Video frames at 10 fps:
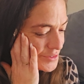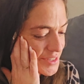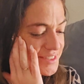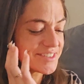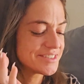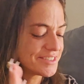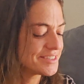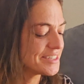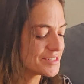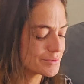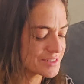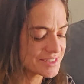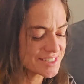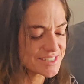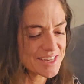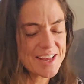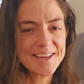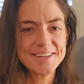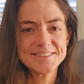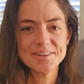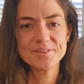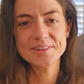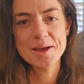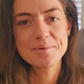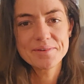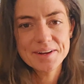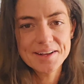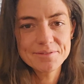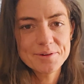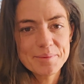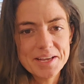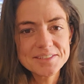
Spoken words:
This was a different type of reading for me.